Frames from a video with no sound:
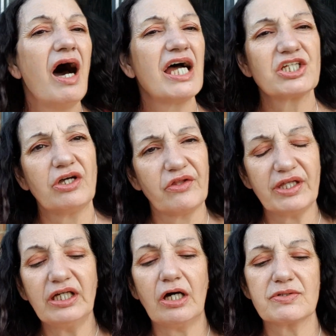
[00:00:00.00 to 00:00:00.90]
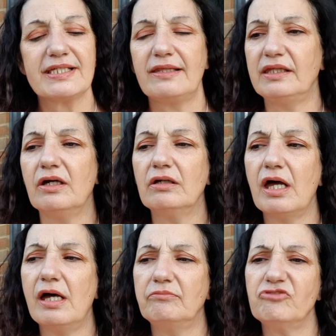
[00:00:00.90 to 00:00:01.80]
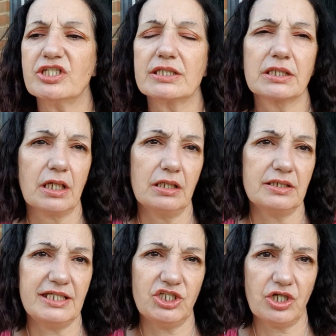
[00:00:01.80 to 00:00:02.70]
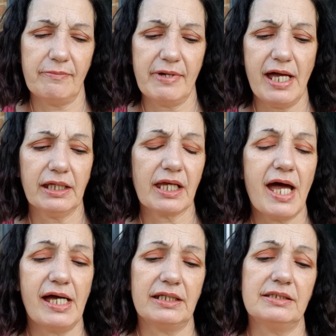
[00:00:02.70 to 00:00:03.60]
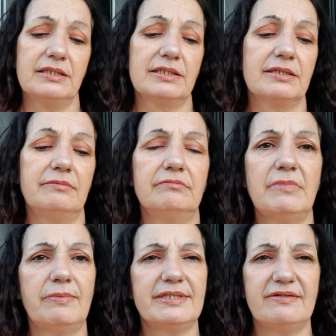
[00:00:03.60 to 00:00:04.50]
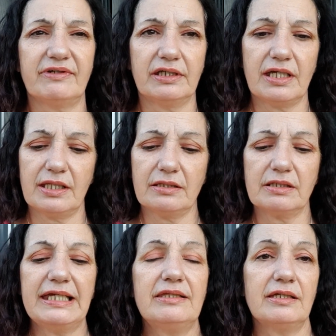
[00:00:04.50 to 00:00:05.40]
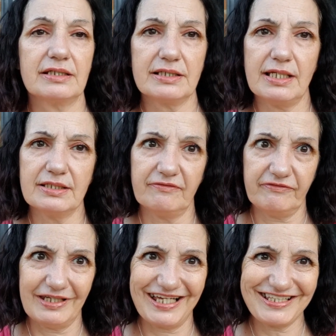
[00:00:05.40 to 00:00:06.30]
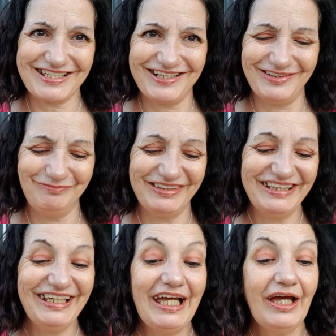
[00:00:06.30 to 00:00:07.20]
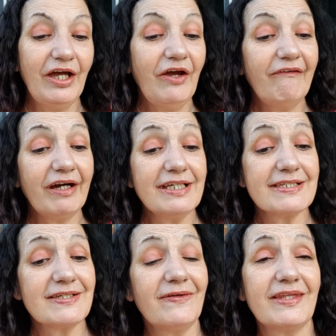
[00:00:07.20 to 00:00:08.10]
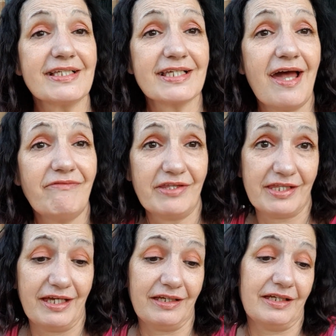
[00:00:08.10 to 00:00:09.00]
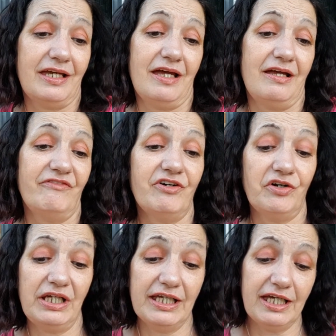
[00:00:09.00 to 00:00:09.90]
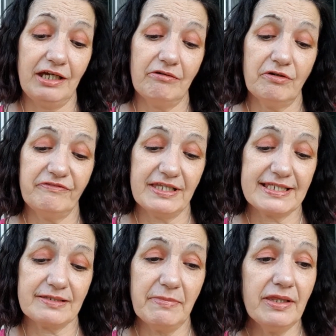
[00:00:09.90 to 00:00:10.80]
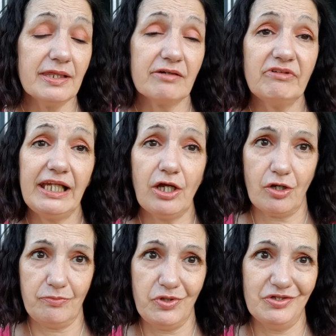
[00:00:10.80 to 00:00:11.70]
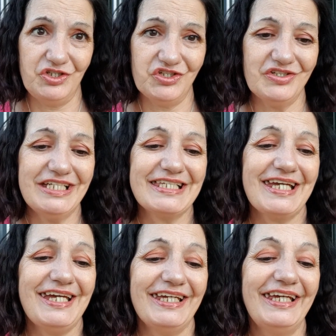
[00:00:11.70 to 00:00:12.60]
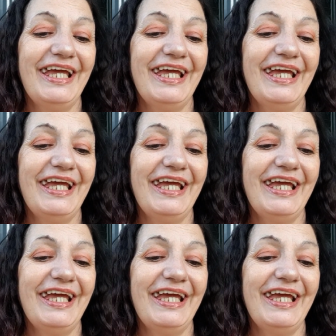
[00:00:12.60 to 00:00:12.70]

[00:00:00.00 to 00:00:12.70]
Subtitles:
I don't know, I think I'll send the rust coloured t-shirt back and maybe see if I can get that in the next size up for next time. Right, so that's everything for Lookiero for this month. I really hope you enjoyed it.